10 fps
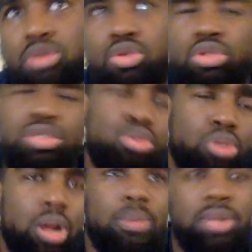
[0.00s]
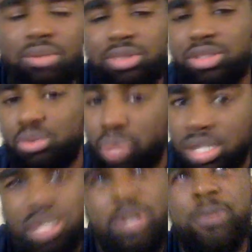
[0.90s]
or who I believe was a
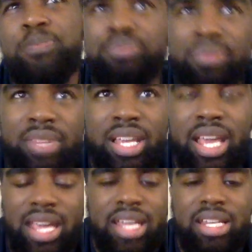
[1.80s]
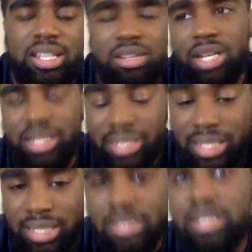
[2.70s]
winner, and I
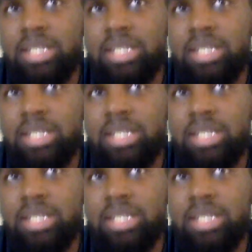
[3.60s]
didn't.